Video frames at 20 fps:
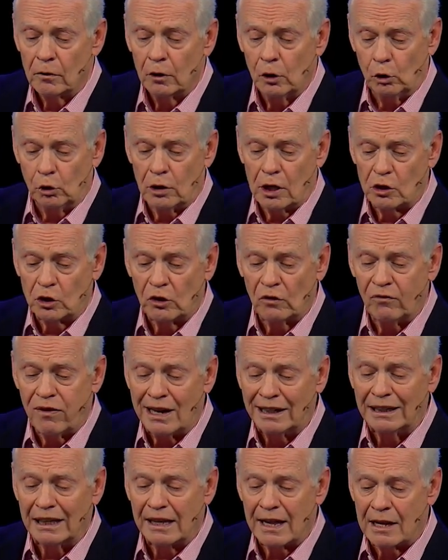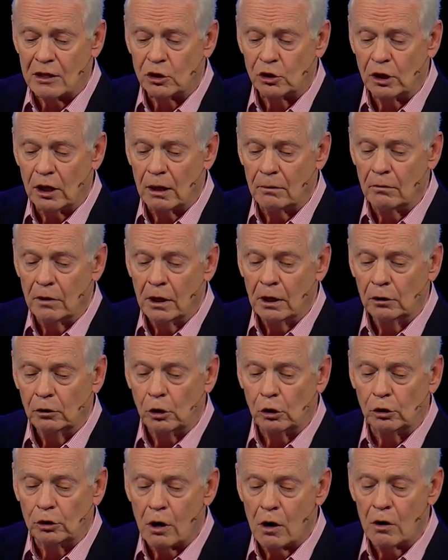who testified against them
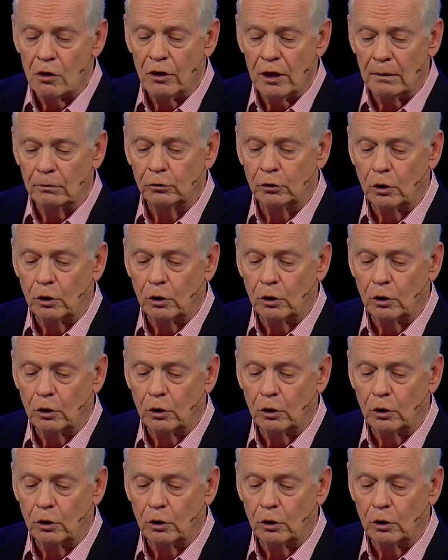to turn them